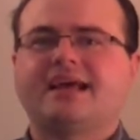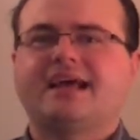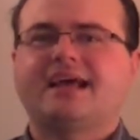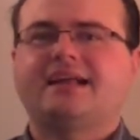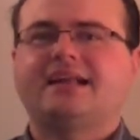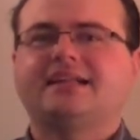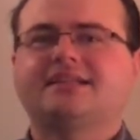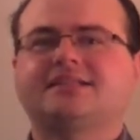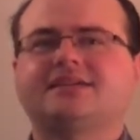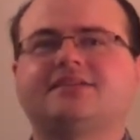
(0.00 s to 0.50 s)

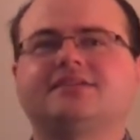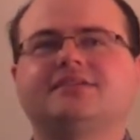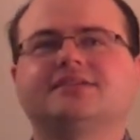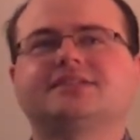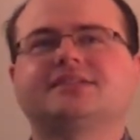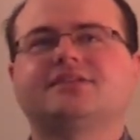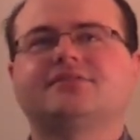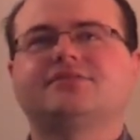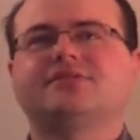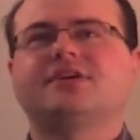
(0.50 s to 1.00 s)
And it's
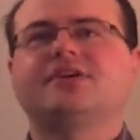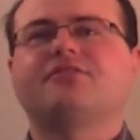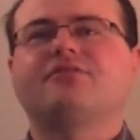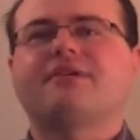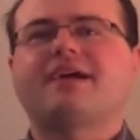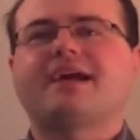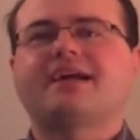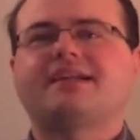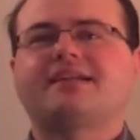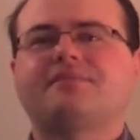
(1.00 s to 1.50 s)
also the
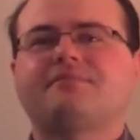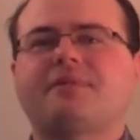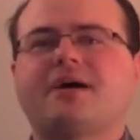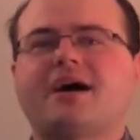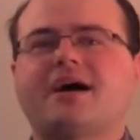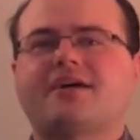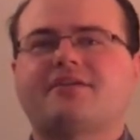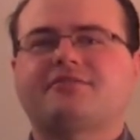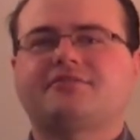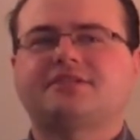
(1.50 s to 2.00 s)
grand
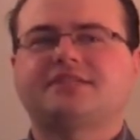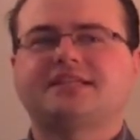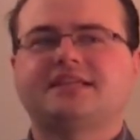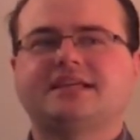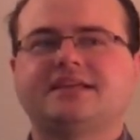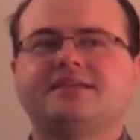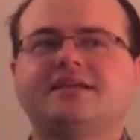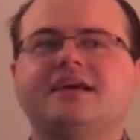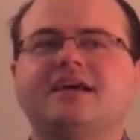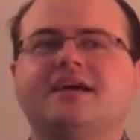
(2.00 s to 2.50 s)

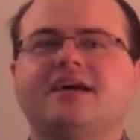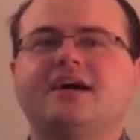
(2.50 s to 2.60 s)
hypocrisy